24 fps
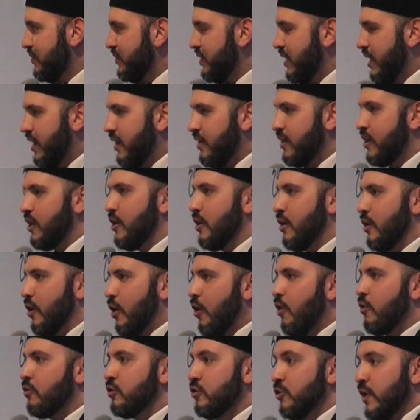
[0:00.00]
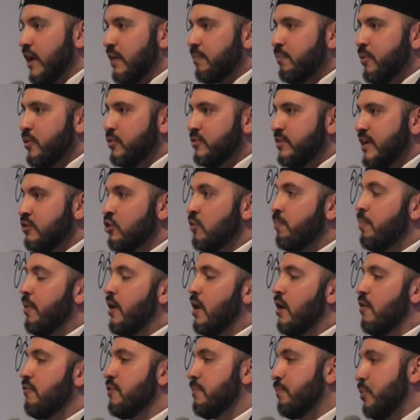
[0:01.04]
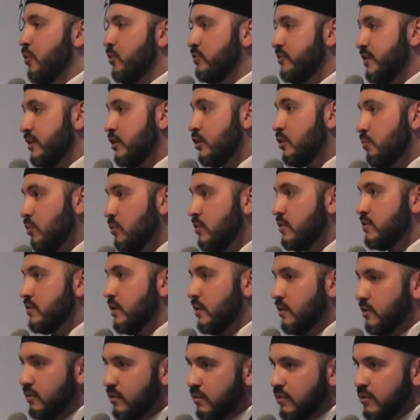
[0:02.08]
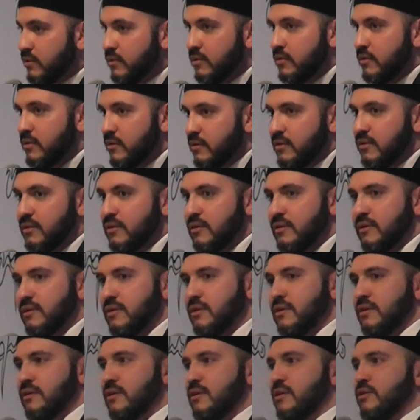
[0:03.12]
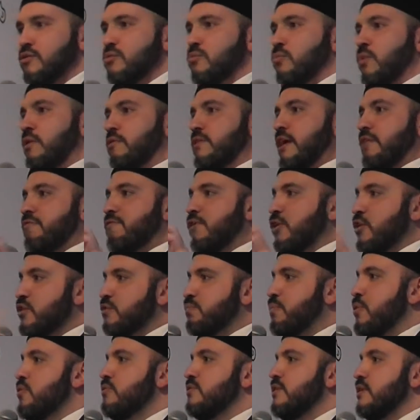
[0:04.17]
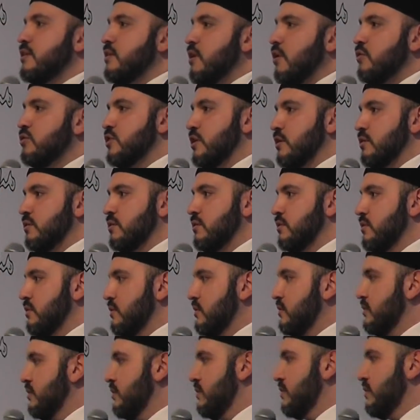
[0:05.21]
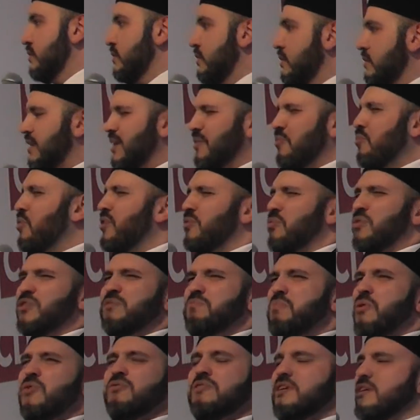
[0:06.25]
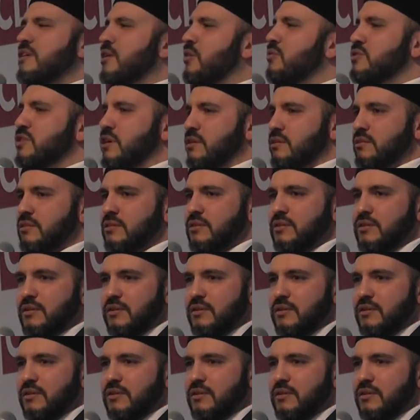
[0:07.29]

Yeah? Oh, you like poutine, you're part of the poutine community. That follows poutine culture. Hey, what's poutine culture?